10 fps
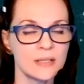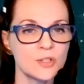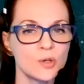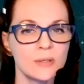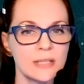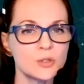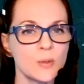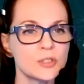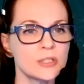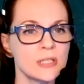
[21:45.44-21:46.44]
so next
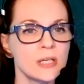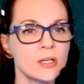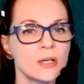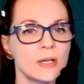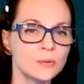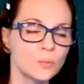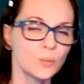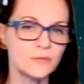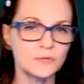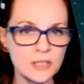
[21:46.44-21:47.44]
question here, and
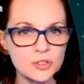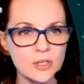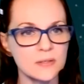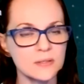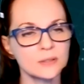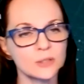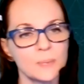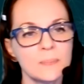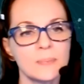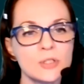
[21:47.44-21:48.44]
we've touched on this a little
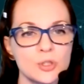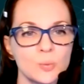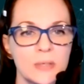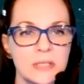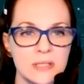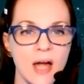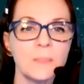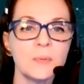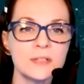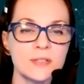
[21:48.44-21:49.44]
bit, but should we stop
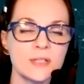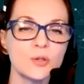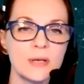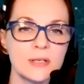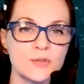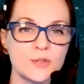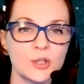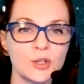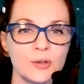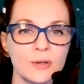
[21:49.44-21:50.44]
considering
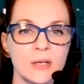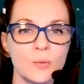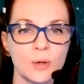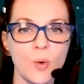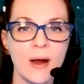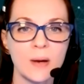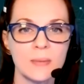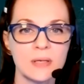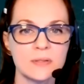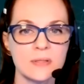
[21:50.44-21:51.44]
security
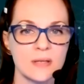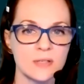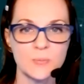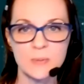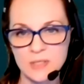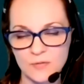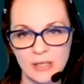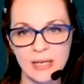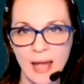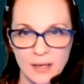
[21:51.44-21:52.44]
requirements as a specific
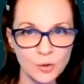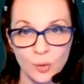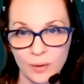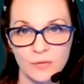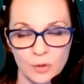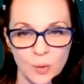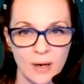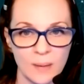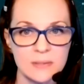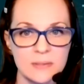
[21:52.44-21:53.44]
category of
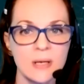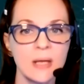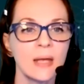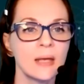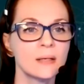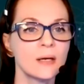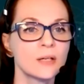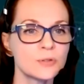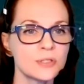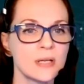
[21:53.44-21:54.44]
requirements and
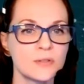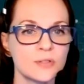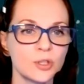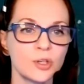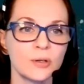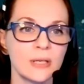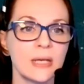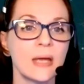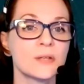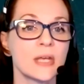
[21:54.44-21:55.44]
understand security
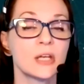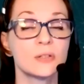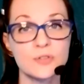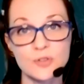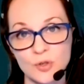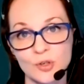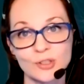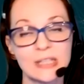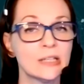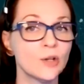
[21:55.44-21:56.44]
as a concern
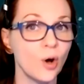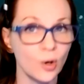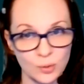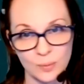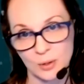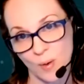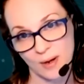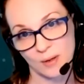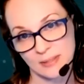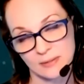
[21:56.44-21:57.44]
in all
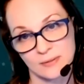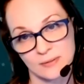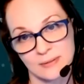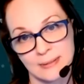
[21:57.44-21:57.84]
requirements?